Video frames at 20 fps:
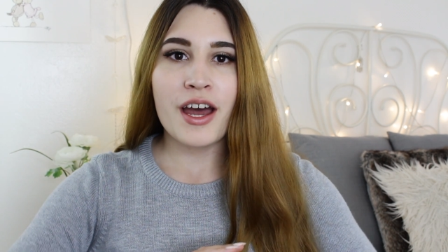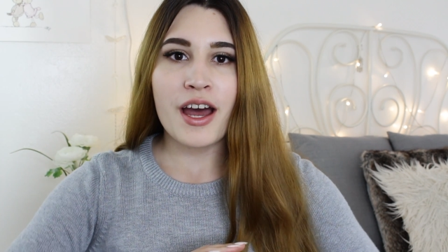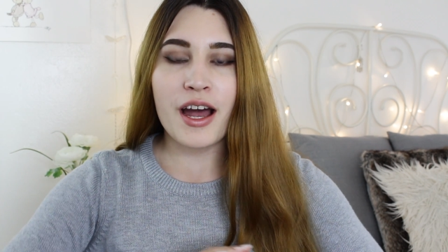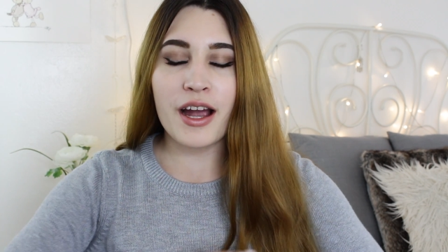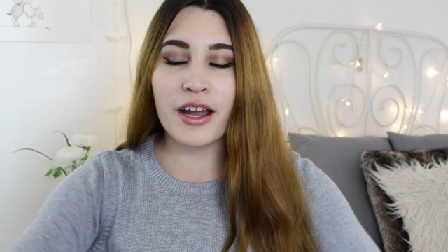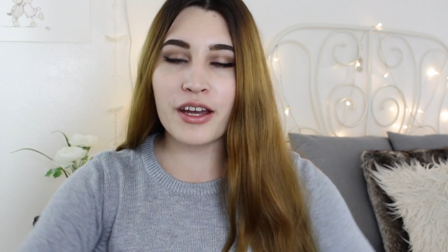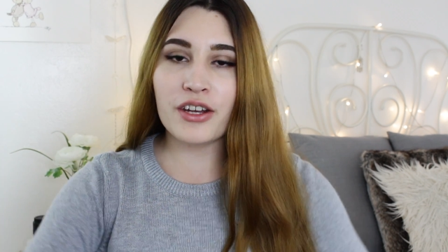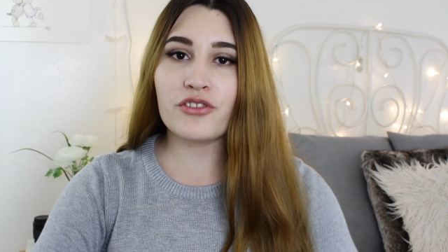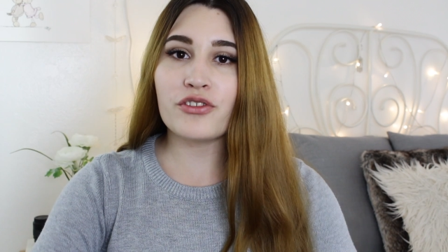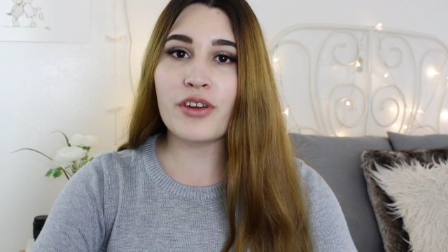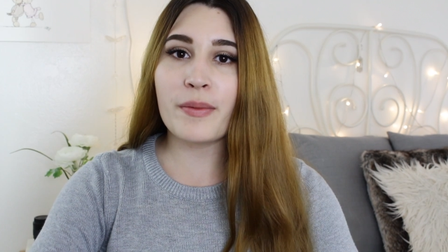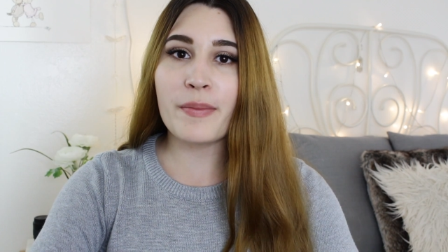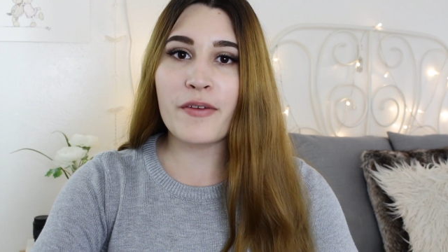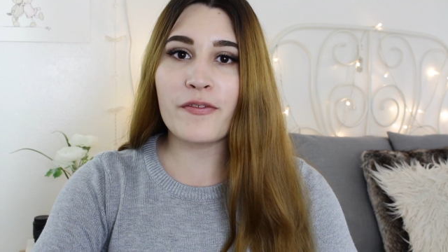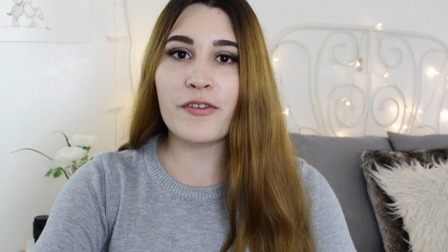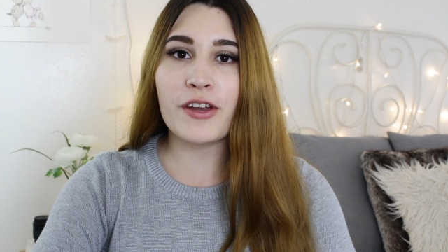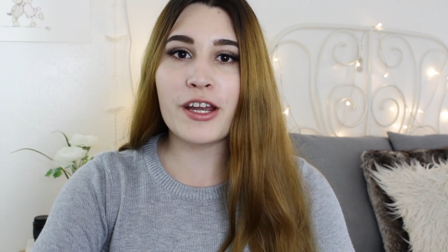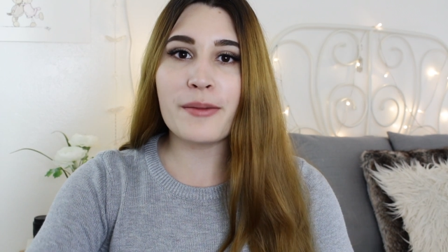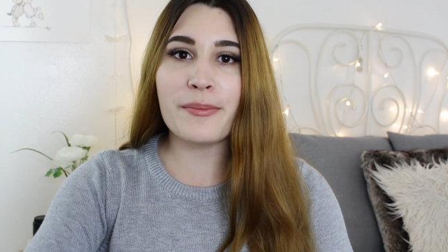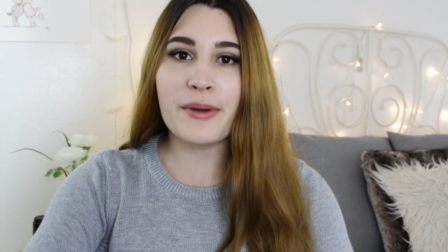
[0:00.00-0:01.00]
I'm going to try my
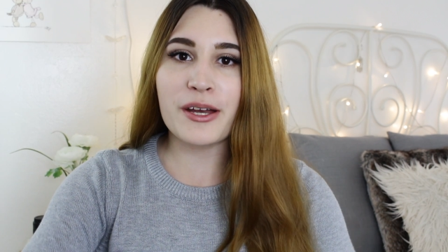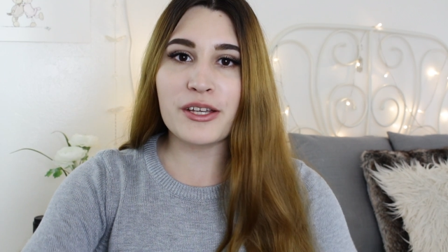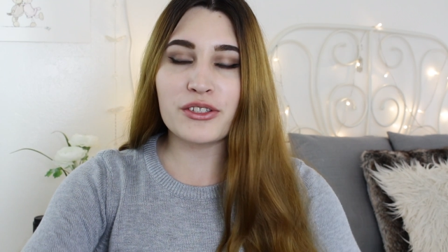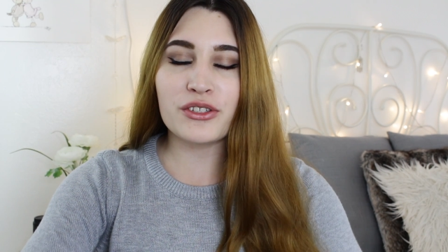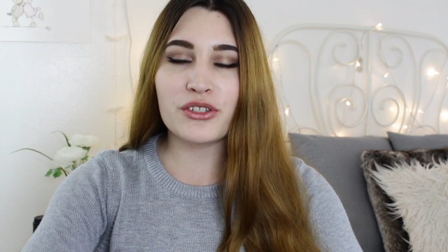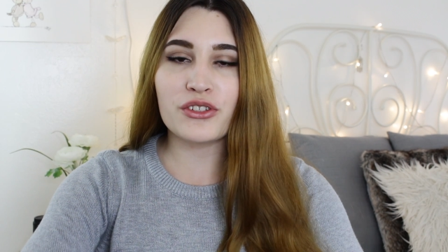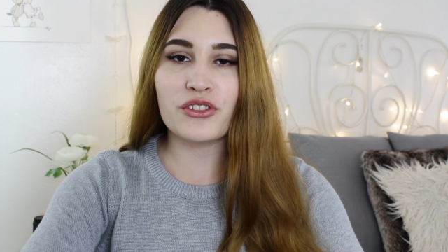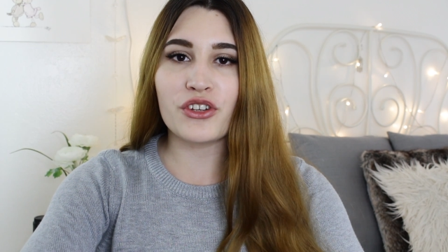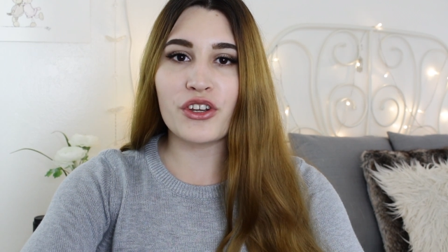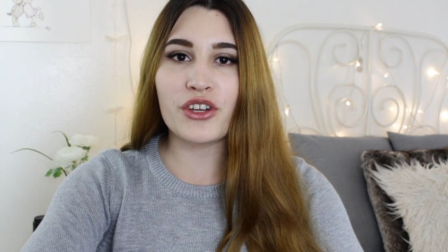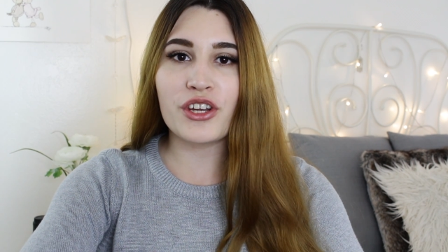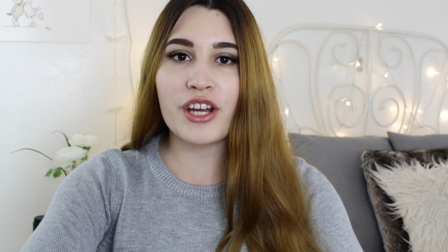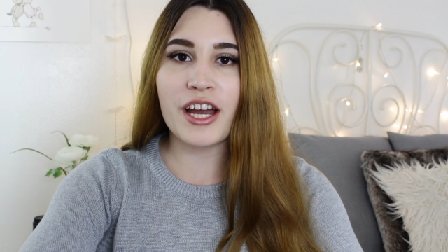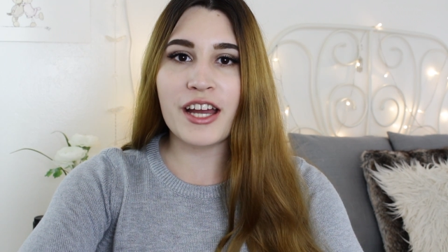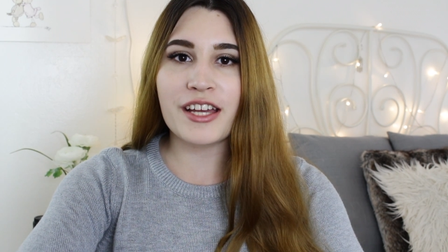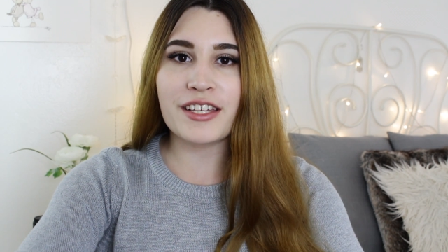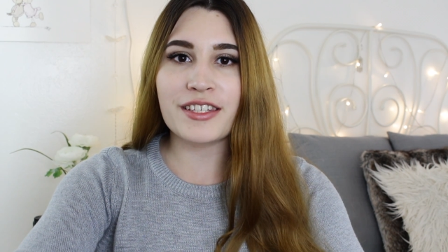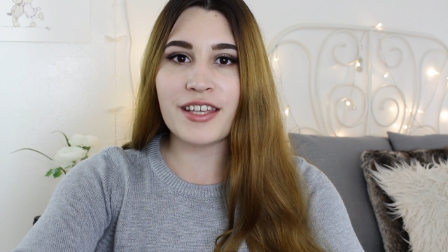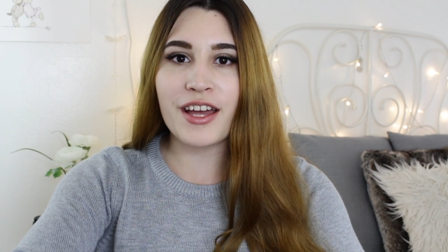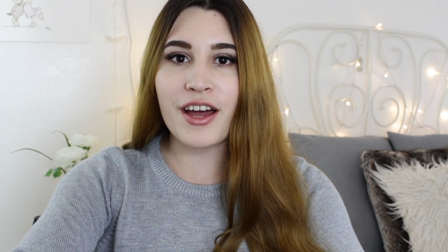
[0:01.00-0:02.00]
very best to show you
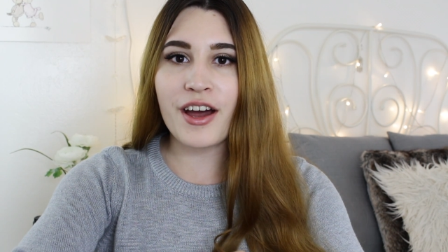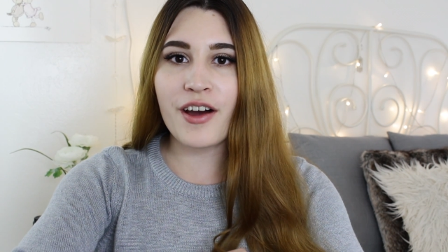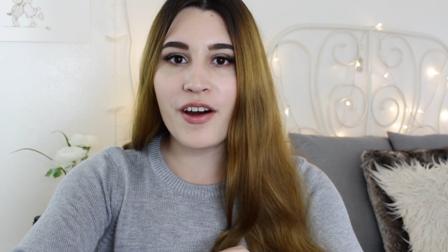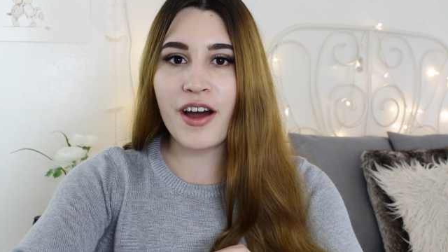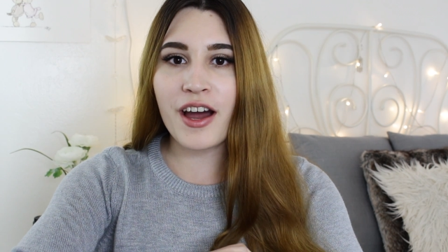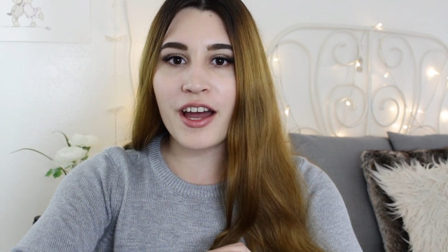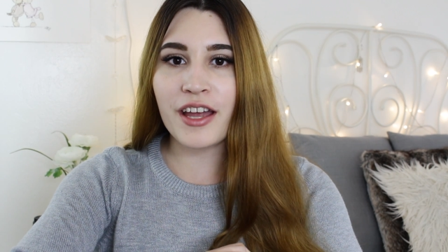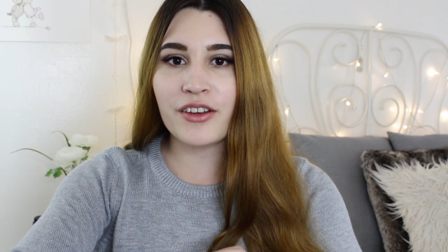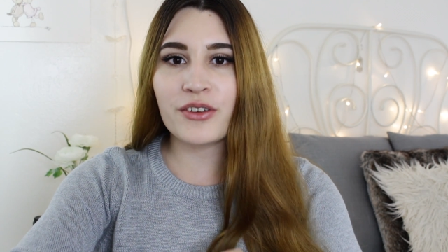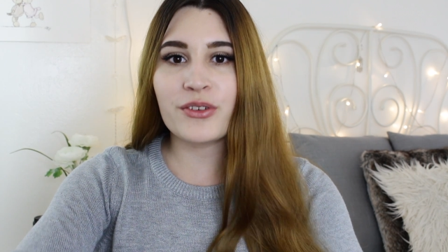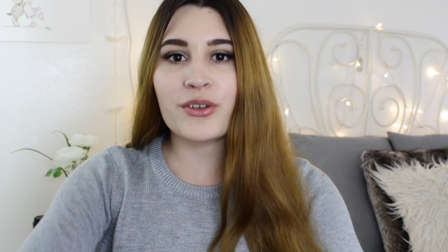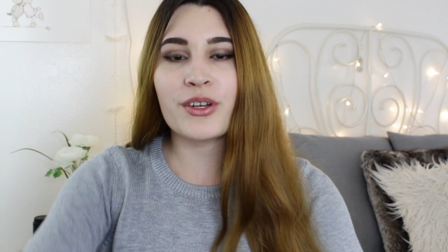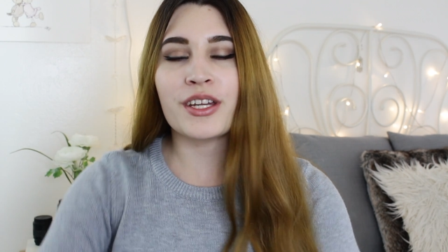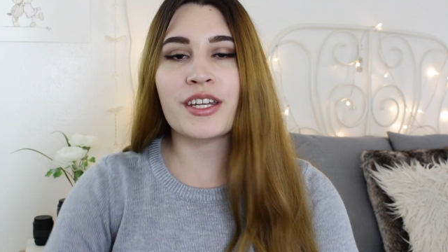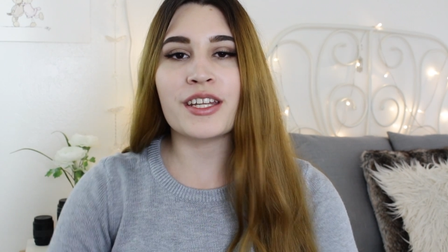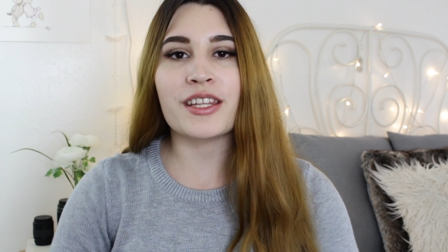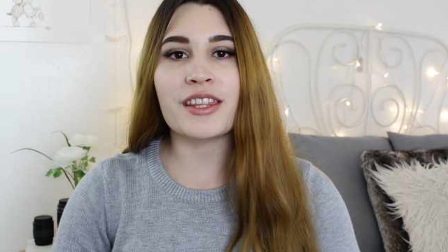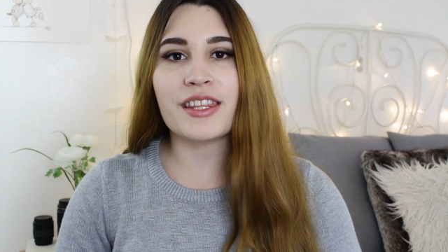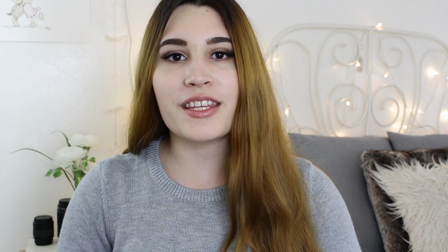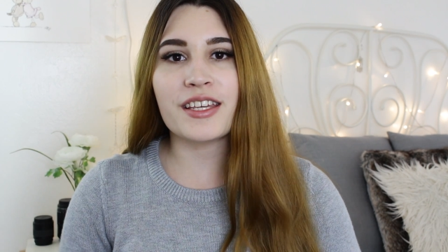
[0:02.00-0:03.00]
guys how I
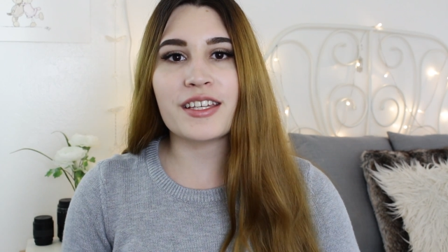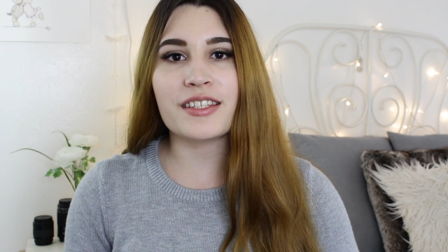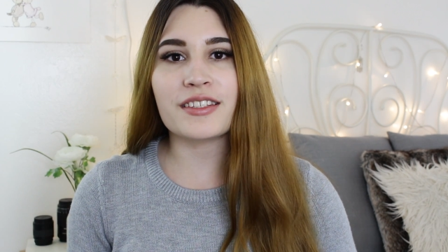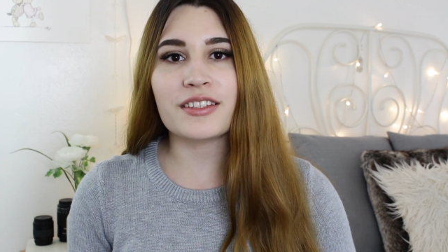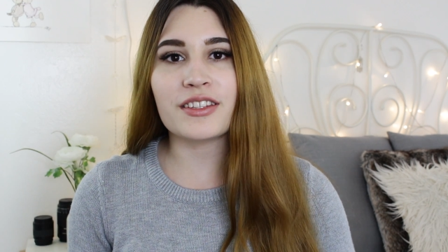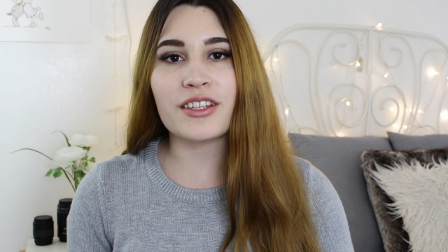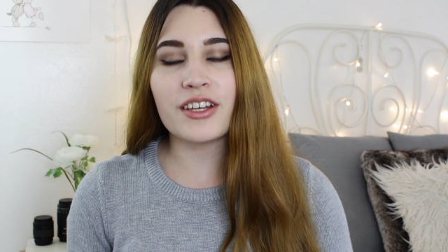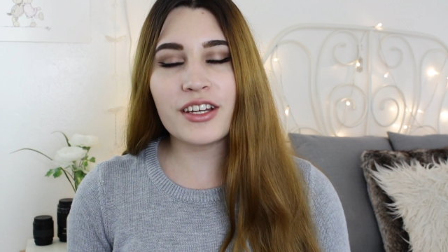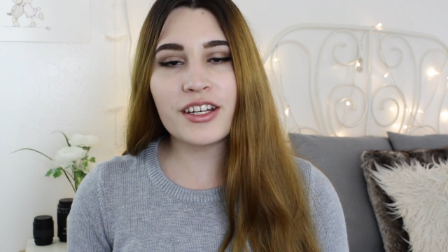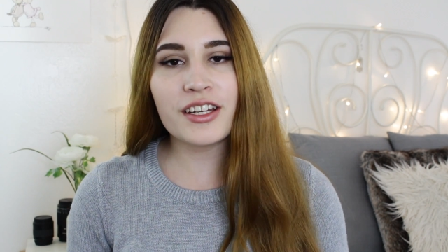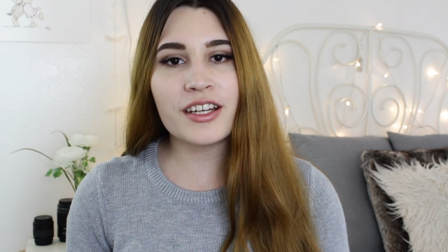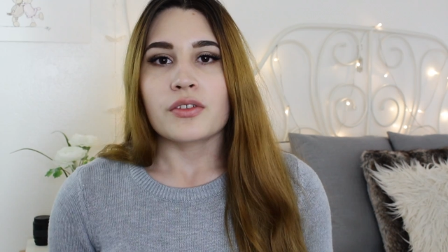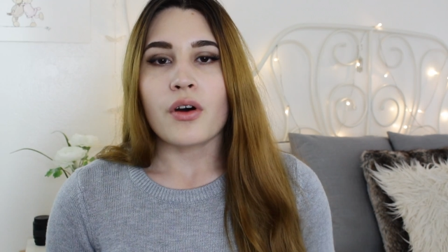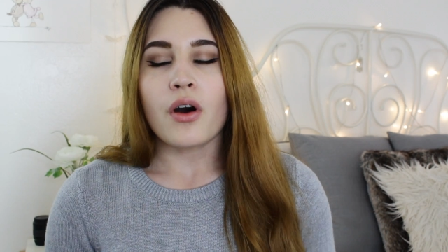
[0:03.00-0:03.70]
created this look.